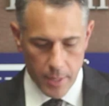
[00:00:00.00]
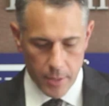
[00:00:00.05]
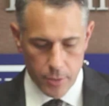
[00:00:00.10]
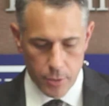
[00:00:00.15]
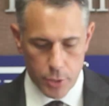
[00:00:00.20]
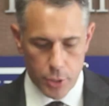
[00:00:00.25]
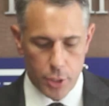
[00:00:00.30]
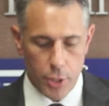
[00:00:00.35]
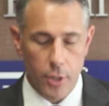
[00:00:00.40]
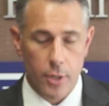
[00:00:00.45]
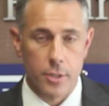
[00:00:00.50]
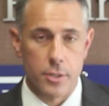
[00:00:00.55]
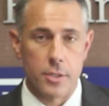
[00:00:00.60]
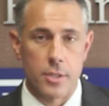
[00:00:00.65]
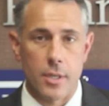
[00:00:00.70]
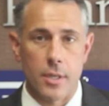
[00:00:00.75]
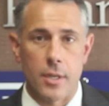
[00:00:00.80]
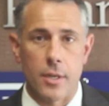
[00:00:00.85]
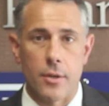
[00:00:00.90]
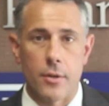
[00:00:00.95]
other
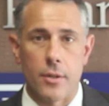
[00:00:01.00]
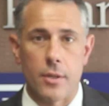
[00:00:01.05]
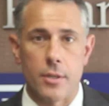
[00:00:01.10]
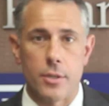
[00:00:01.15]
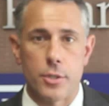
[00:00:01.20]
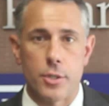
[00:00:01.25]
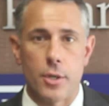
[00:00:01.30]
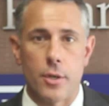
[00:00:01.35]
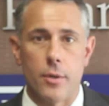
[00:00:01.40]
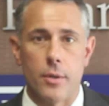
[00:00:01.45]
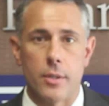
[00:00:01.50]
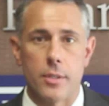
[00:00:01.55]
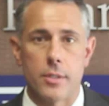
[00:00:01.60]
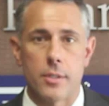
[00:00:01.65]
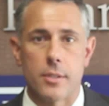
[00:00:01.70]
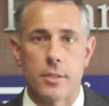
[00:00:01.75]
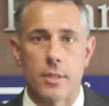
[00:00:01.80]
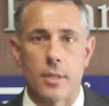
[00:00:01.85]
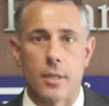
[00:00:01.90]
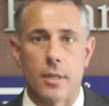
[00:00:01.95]
charts in here that show
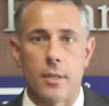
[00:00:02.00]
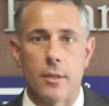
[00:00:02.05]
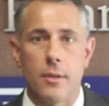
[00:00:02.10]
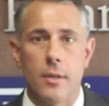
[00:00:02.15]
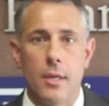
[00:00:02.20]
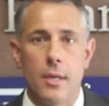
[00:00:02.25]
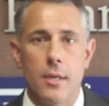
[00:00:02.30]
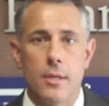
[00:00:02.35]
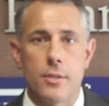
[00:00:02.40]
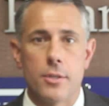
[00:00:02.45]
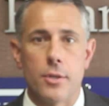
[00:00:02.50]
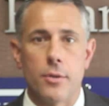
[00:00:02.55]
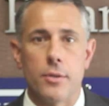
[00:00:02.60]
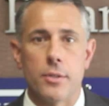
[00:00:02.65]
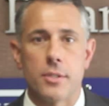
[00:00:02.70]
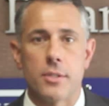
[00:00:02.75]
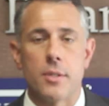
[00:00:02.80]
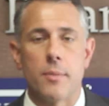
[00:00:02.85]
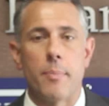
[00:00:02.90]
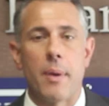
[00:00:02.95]
us
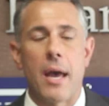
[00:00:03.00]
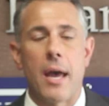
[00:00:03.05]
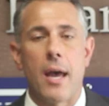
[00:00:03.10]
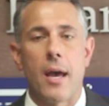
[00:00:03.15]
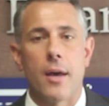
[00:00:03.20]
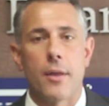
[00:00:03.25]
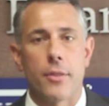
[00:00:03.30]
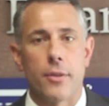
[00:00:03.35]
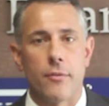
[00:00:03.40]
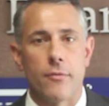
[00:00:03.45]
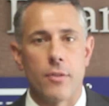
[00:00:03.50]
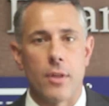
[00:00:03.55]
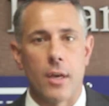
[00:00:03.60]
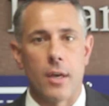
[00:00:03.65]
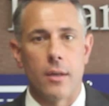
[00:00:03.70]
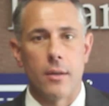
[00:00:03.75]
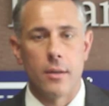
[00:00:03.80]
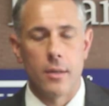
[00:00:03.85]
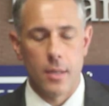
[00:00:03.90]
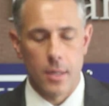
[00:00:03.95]
the path of
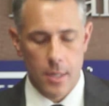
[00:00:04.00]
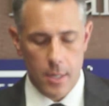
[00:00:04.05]
that.